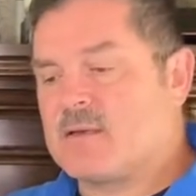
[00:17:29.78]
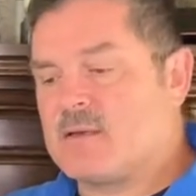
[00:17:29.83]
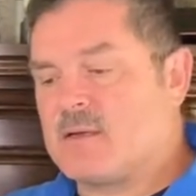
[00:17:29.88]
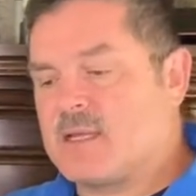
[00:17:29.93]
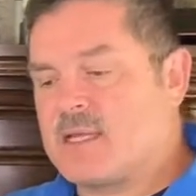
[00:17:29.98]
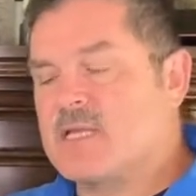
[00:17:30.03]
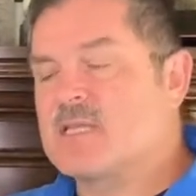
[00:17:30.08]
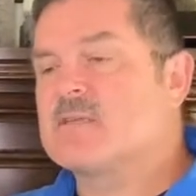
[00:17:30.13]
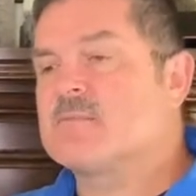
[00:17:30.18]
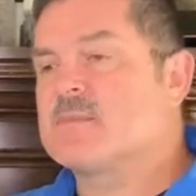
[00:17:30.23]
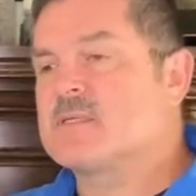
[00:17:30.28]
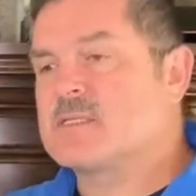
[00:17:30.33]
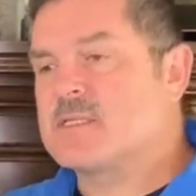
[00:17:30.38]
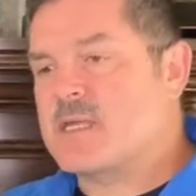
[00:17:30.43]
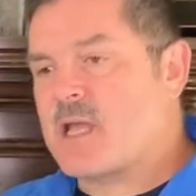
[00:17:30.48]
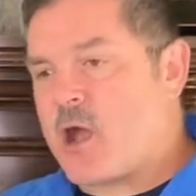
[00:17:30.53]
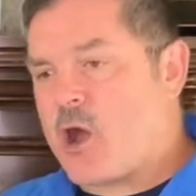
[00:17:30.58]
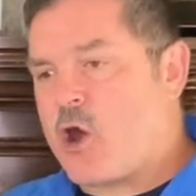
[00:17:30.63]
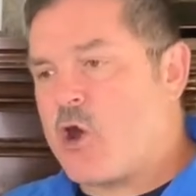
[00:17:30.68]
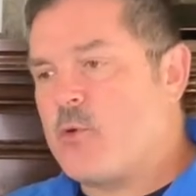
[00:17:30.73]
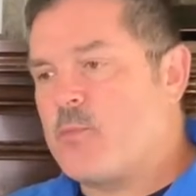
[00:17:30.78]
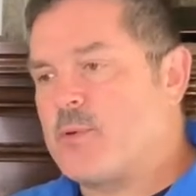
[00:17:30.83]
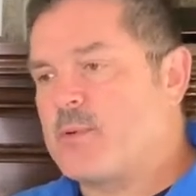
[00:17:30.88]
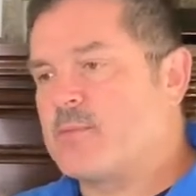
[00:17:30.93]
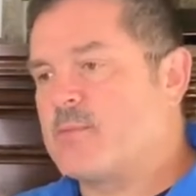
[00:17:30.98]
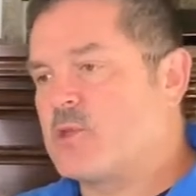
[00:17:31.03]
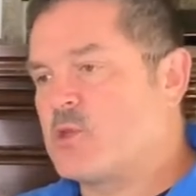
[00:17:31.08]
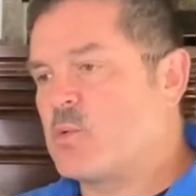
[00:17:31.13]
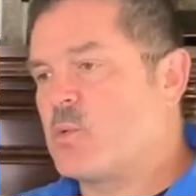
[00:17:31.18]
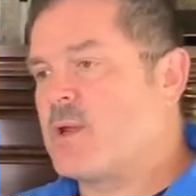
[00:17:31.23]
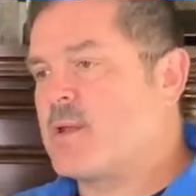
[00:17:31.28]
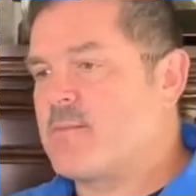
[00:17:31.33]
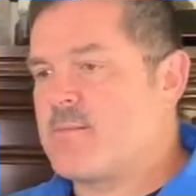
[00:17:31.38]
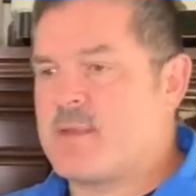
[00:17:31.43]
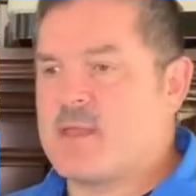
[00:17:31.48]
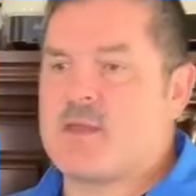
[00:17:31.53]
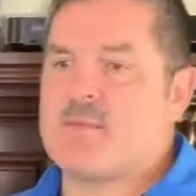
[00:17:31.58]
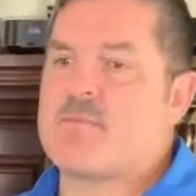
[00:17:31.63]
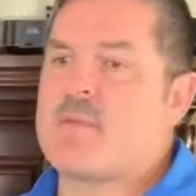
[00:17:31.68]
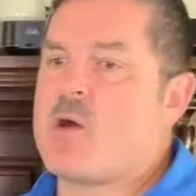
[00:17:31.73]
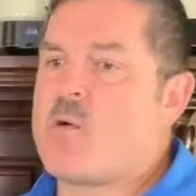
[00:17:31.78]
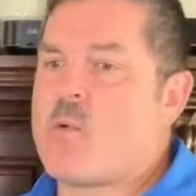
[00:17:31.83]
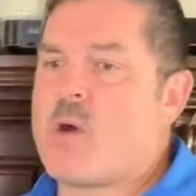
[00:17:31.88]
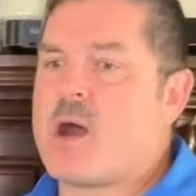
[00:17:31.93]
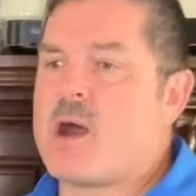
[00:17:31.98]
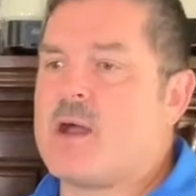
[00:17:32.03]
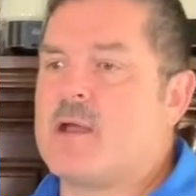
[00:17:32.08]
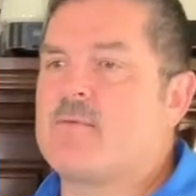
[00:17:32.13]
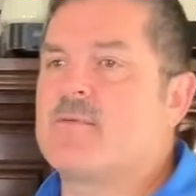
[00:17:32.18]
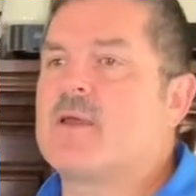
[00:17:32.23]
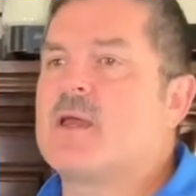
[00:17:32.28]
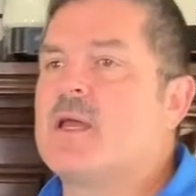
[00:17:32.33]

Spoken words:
intimacy open between me and my wife.